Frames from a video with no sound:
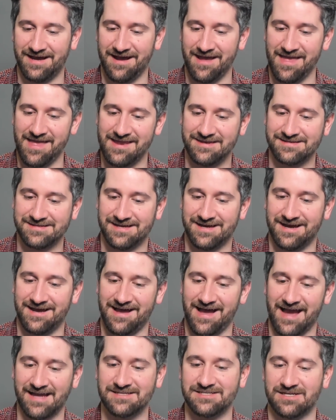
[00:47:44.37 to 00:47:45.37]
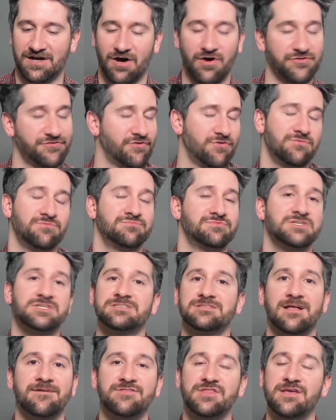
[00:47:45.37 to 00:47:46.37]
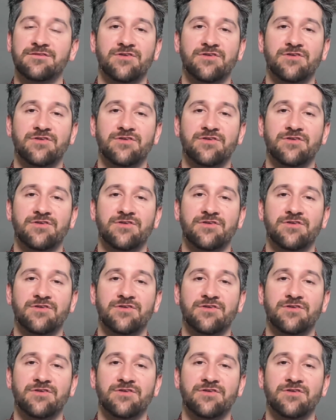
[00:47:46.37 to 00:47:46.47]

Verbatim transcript: And uh, I also just love the